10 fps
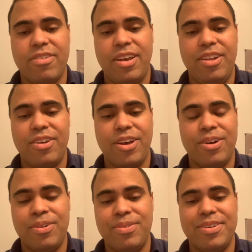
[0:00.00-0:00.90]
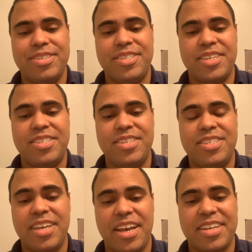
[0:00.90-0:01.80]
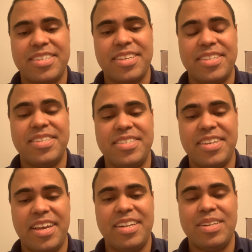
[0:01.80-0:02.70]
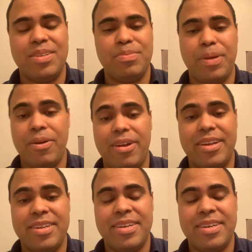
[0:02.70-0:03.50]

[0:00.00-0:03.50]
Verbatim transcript: and you go 66, it's a sin. Period.